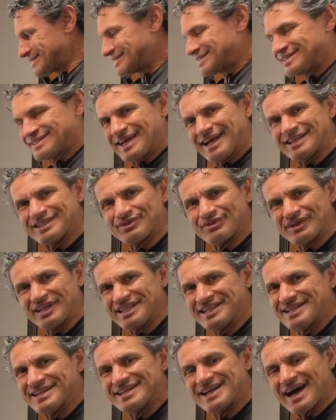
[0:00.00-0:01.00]
that's
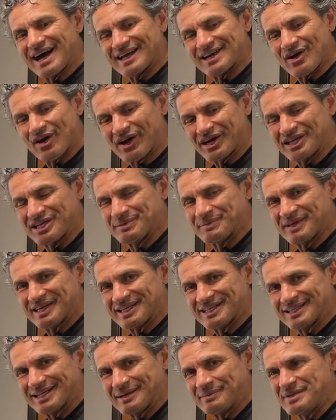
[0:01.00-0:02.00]
really a non-argument.
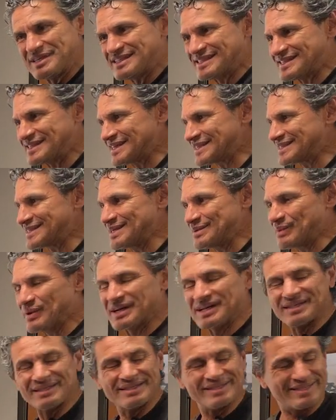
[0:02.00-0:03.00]
I mean,
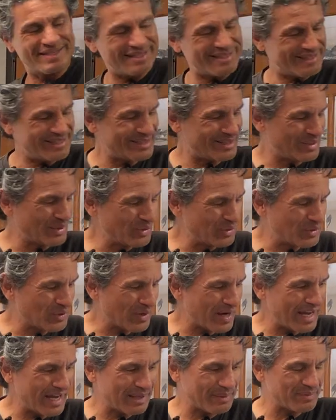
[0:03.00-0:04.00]
62
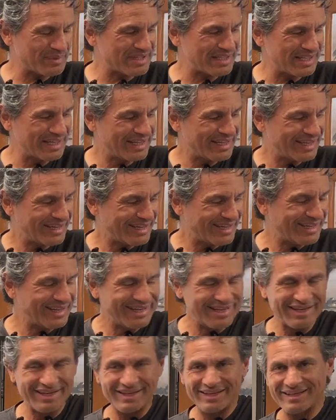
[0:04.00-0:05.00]
grams
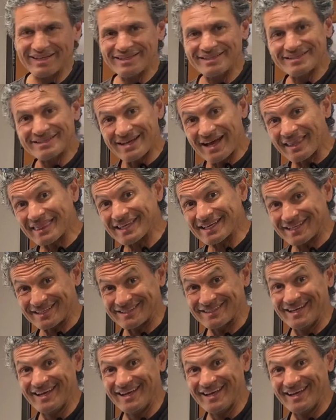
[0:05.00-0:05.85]
is nothing.